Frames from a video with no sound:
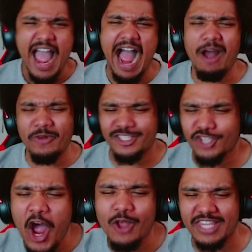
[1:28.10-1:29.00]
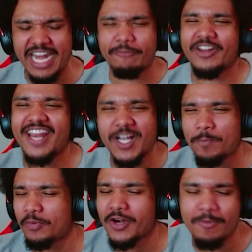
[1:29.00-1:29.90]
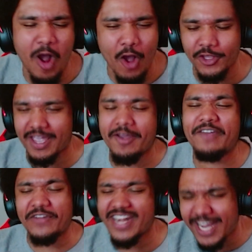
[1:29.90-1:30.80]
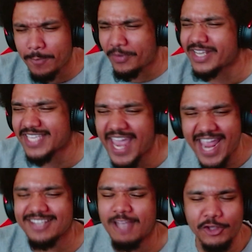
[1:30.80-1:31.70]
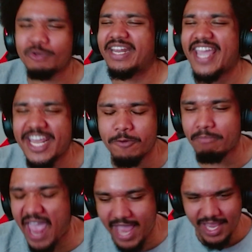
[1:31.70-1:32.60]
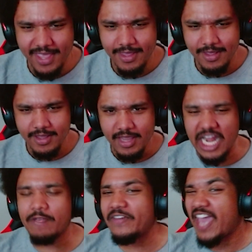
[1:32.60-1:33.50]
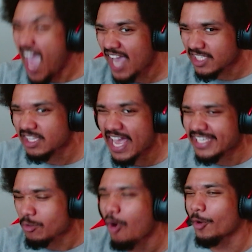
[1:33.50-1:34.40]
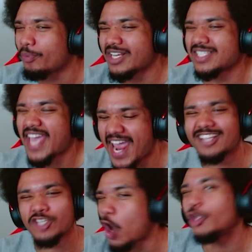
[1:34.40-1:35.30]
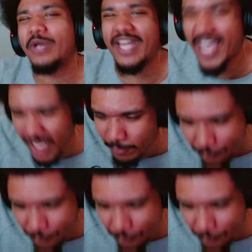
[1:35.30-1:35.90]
I was taught that if a nigga put him on, if a nigga put his hands on you, then hit him back. And if he acted like he wanna put his hands on you, then hit him